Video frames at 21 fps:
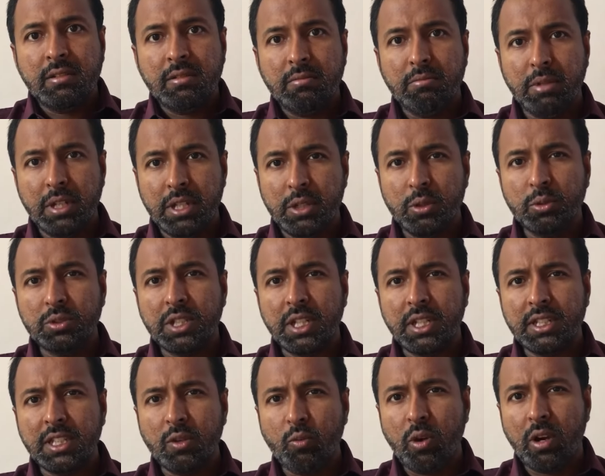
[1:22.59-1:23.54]
By
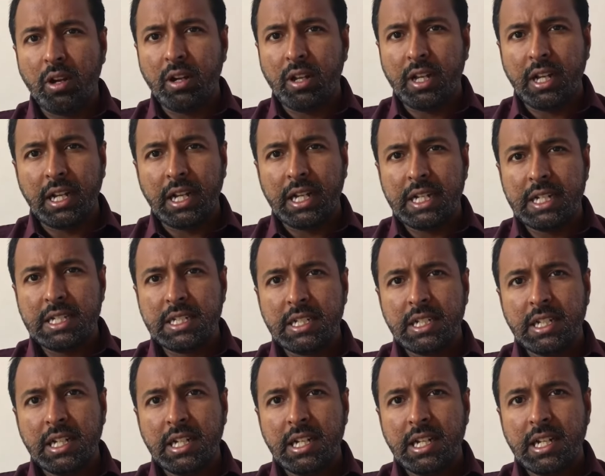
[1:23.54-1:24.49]
using the word current,
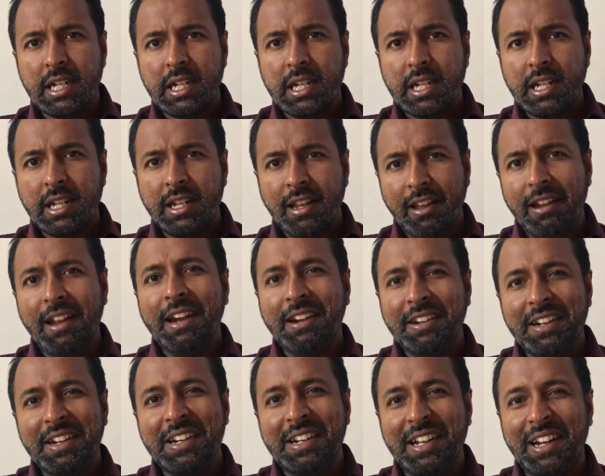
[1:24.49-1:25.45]

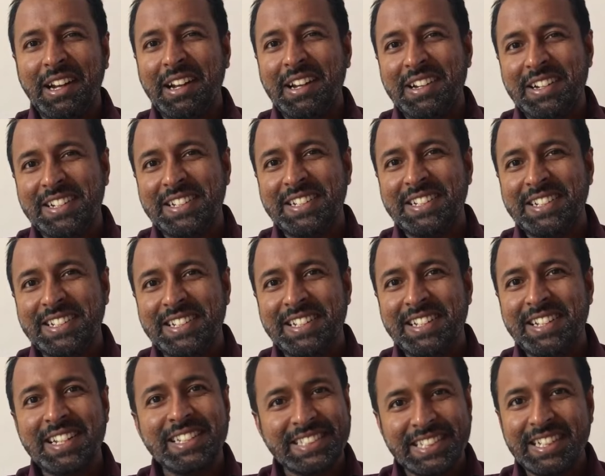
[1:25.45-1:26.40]
electric current,
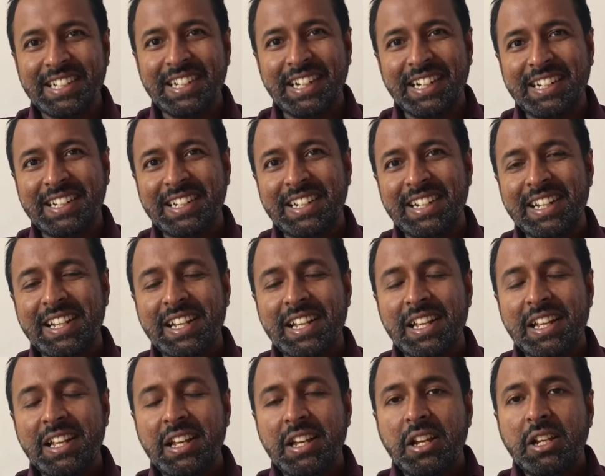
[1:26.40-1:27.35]
isn't it?
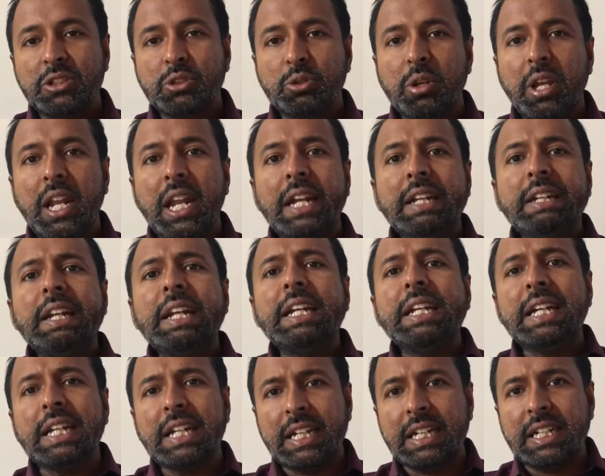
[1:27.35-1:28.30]
So, electric
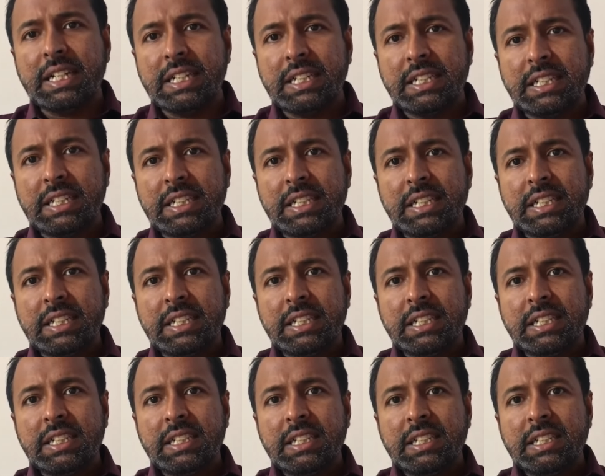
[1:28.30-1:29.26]
current
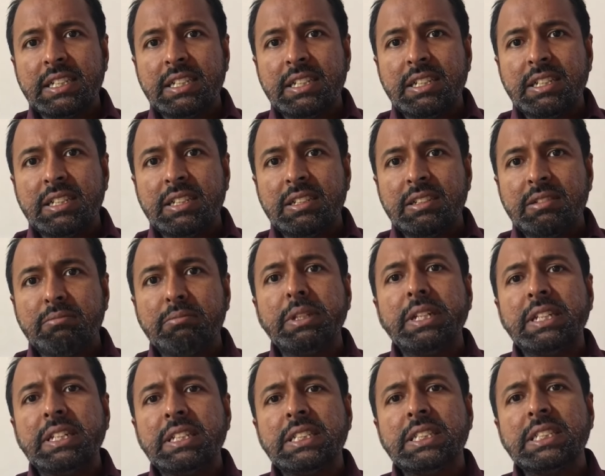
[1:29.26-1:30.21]

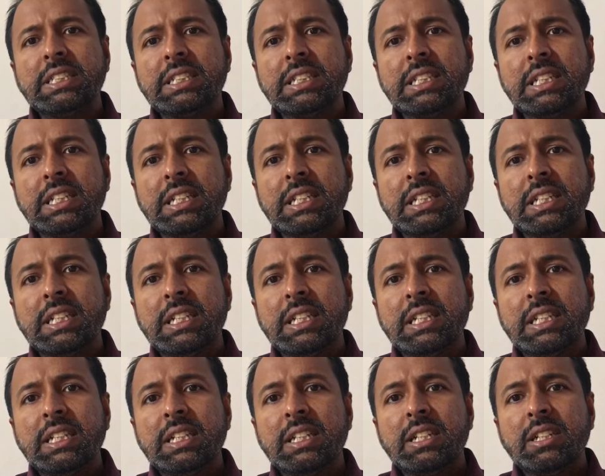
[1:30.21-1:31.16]
means
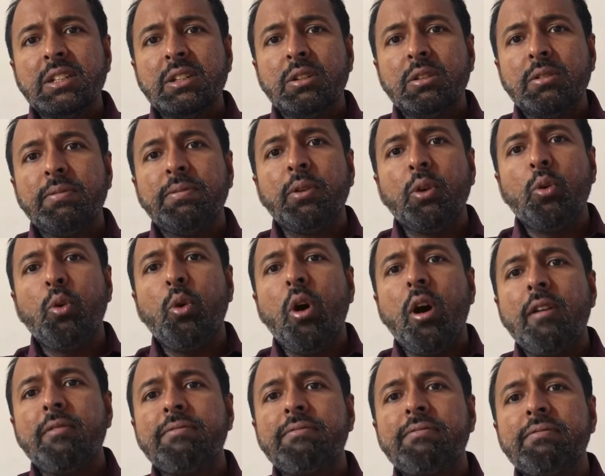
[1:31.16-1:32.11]
flow
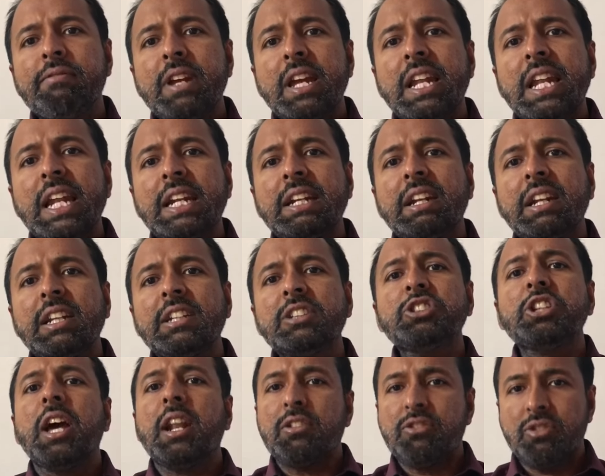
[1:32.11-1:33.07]
of electric
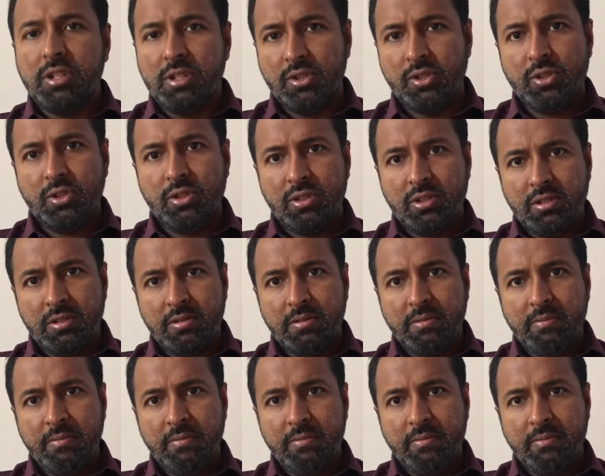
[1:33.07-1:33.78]
charges.